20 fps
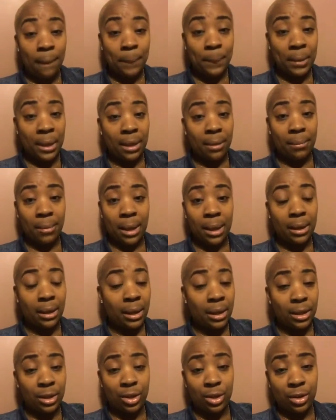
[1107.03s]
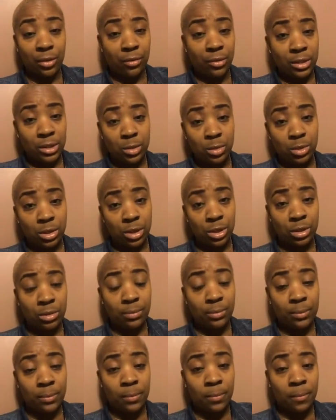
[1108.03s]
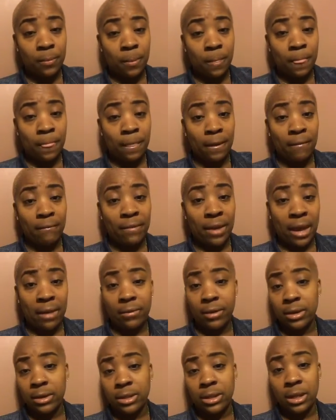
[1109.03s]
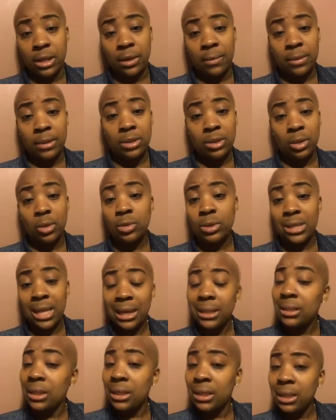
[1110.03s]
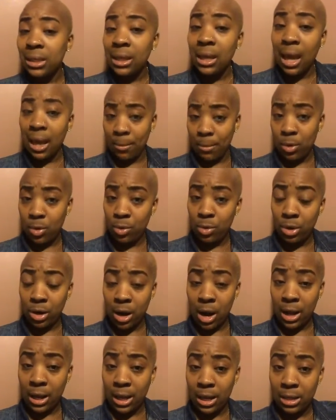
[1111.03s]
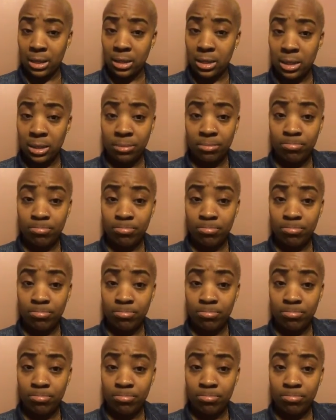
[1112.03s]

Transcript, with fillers: And my other girlfriends were five years younger than me. So technically, I'm a cougar, I guess.